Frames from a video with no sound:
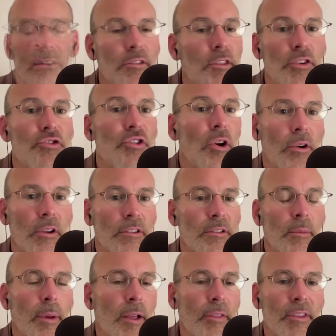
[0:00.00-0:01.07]
The joke is
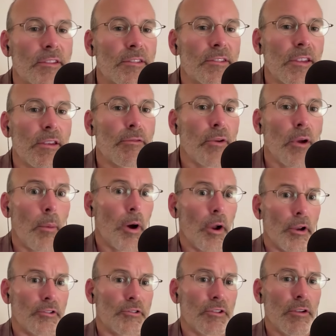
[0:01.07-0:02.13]
about the seafood. I'm
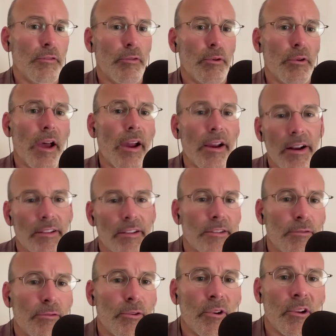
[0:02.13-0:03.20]
on a seafood diet. I
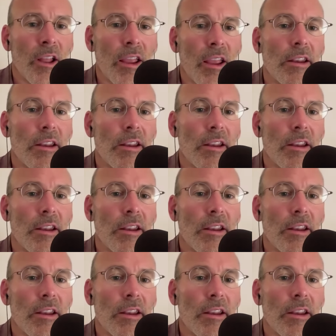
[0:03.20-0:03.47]
see food and I eat